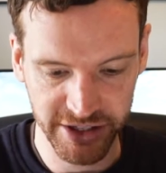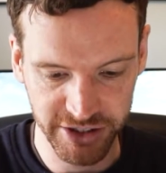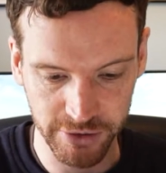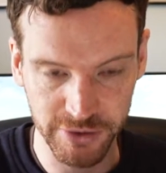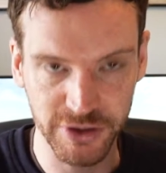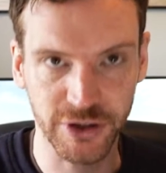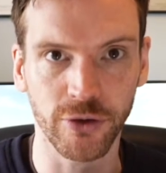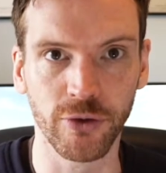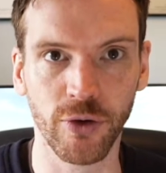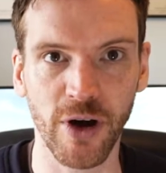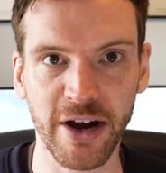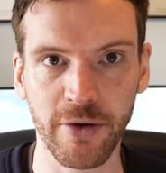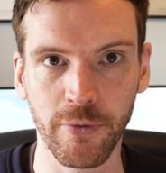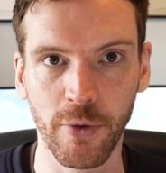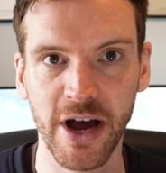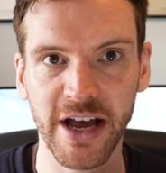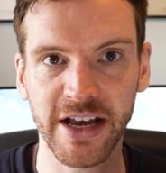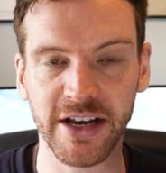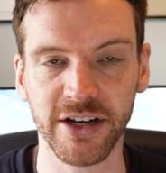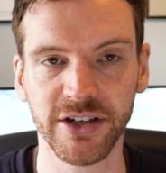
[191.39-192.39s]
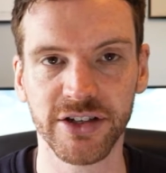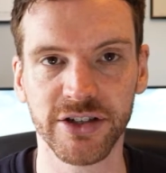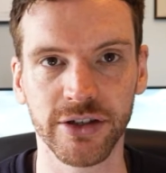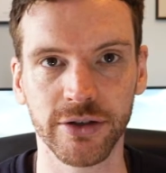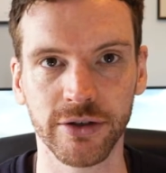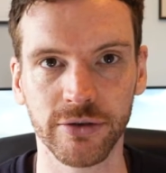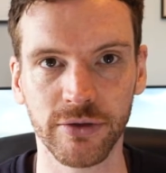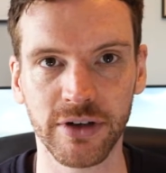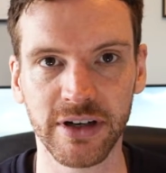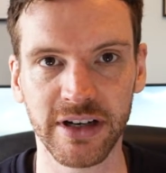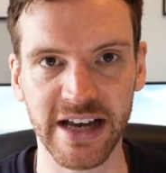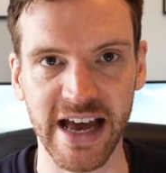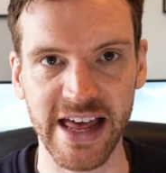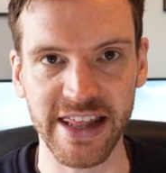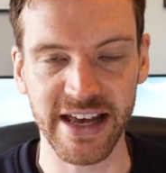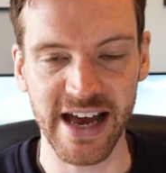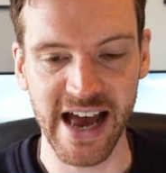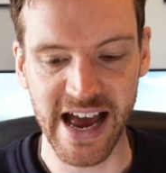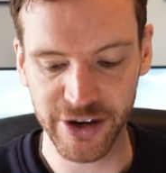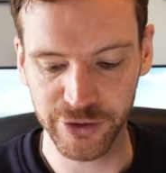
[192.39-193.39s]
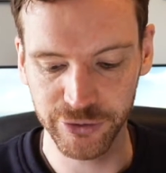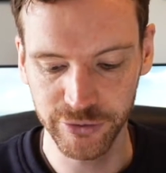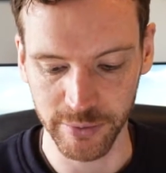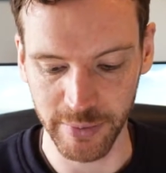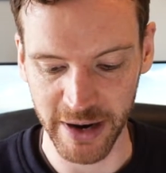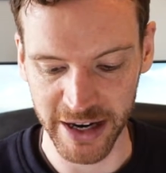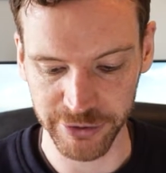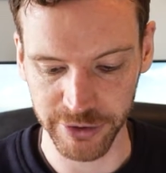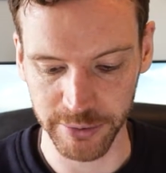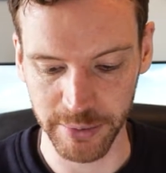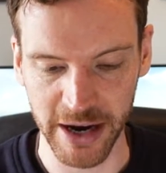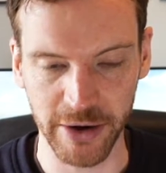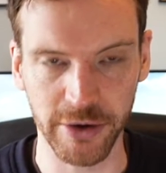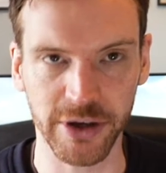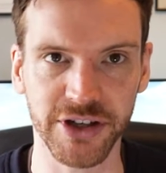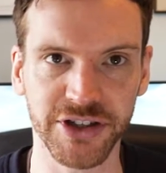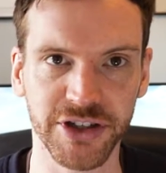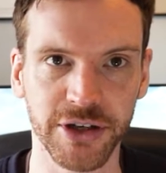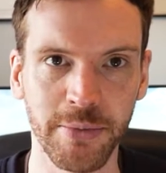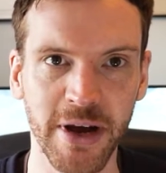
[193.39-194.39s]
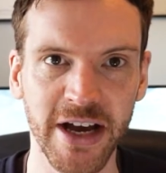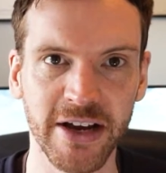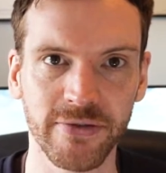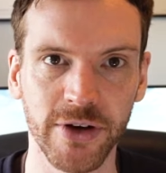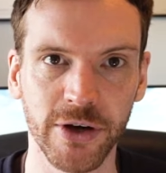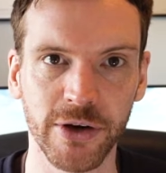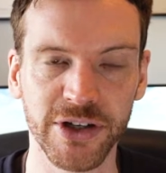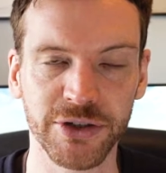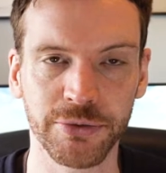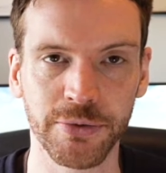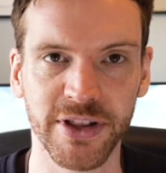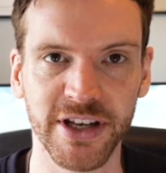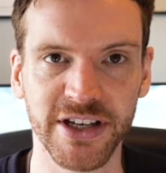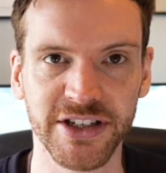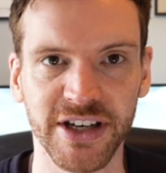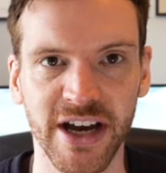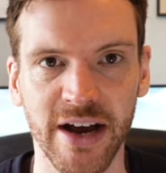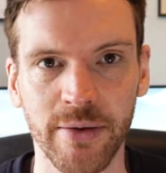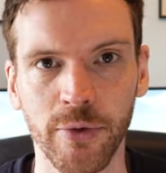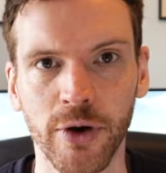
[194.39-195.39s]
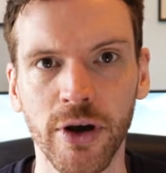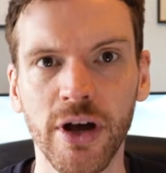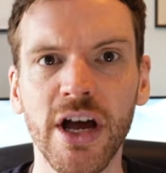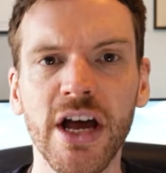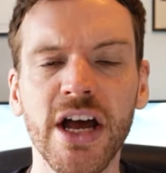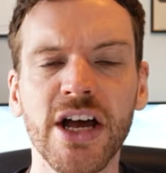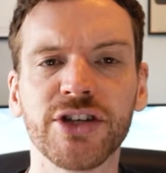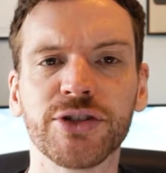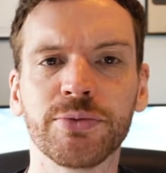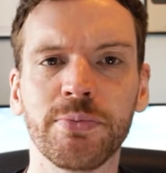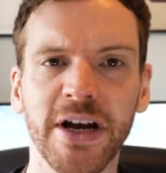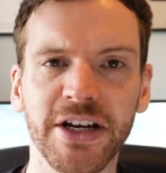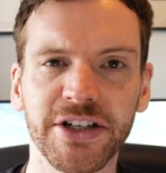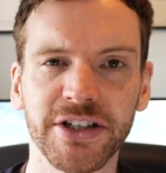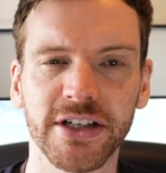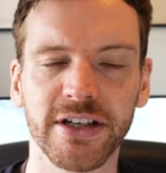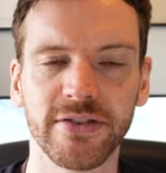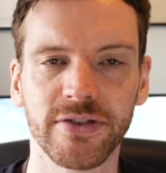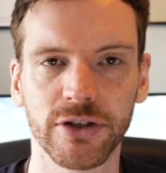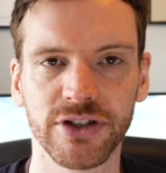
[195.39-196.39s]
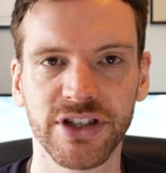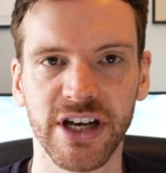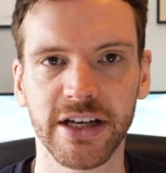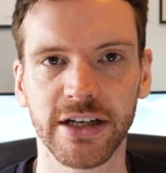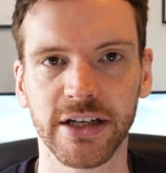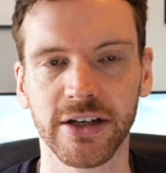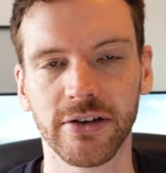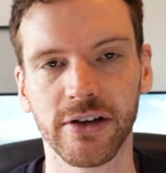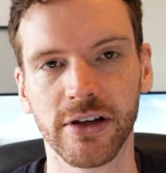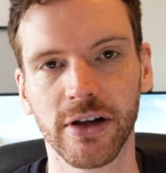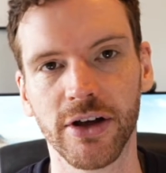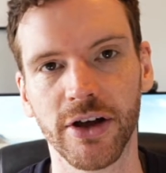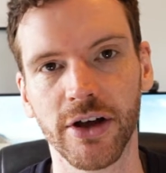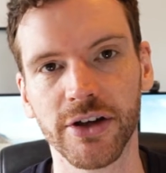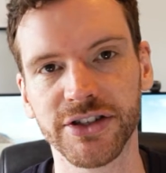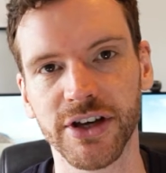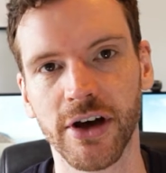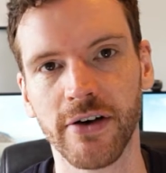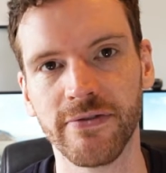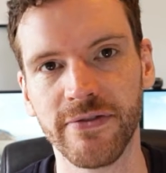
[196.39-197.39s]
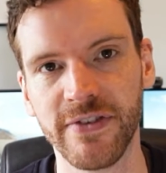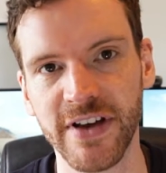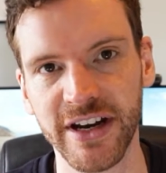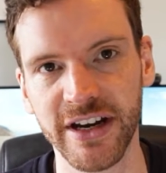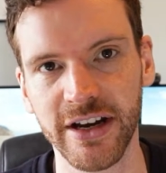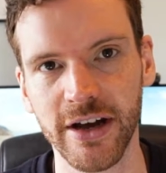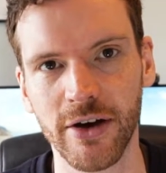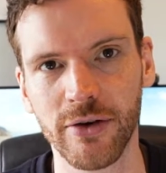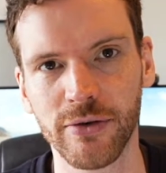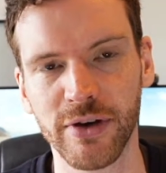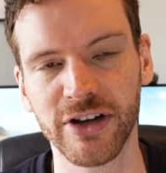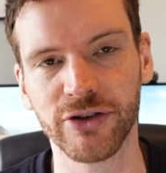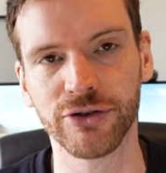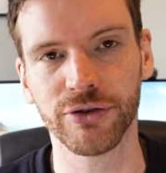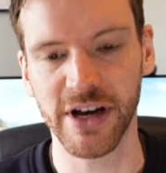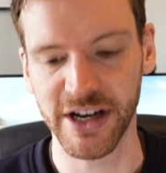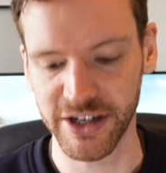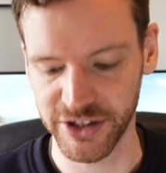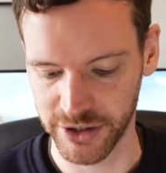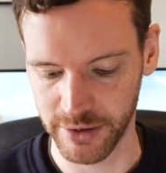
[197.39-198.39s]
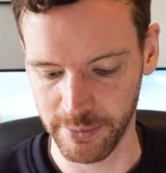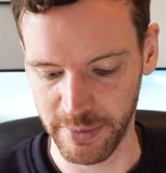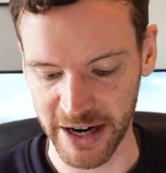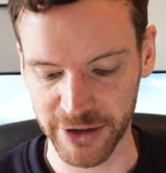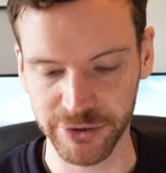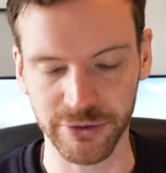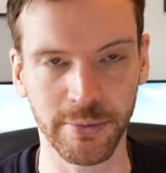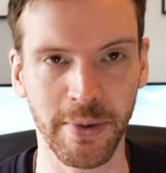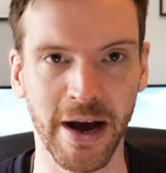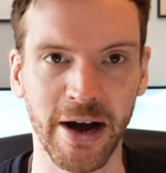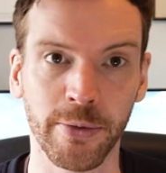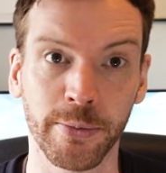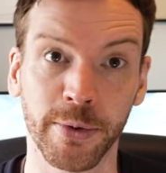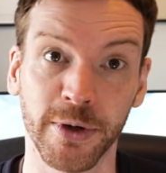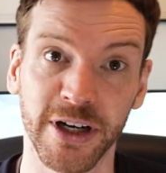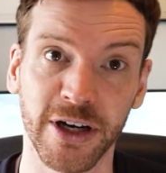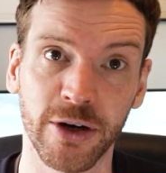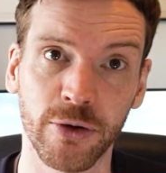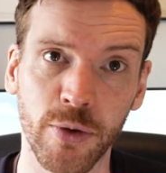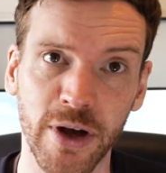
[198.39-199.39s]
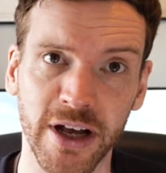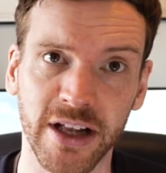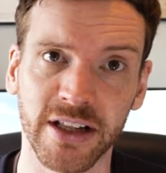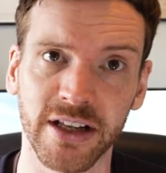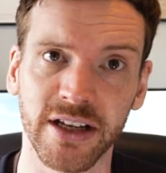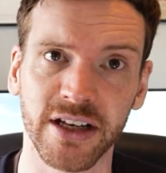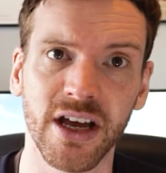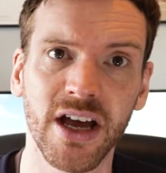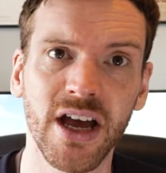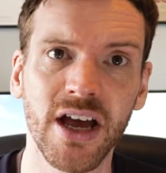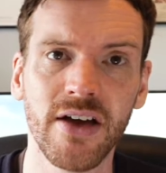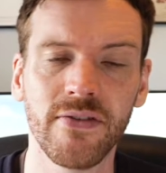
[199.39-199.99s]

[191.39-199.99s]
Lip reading: So it's a great way to get the extra battery power, because you may have noticed with this camera, especially if you're taking a lot of video, it drains the battery power pretty quickly.